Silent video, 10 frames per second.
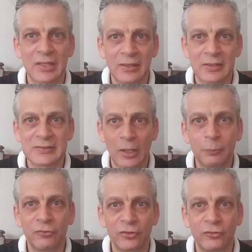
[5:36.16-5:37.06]
it's
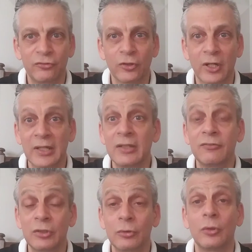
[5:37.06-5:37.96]
helpful for any of
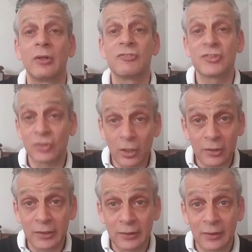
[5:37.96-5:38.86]
you who have
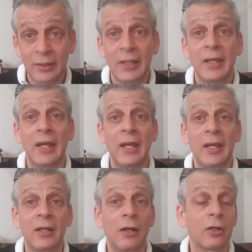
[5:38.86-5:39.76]
started
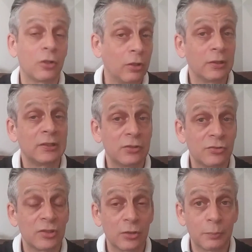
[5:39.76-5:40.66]
and are currently
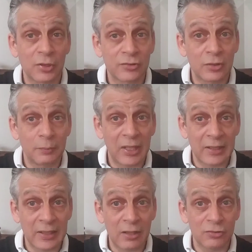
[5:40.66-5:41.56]
using your personal
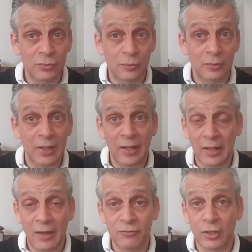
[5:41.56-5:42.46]
bank accounts that
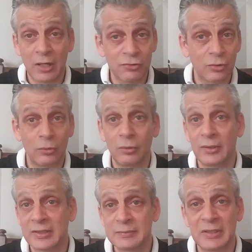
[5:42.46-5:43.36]
have your household
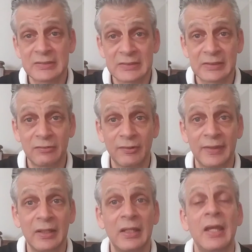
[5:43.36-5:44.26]
expenses and
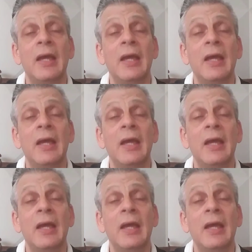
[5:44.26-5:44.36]
everything.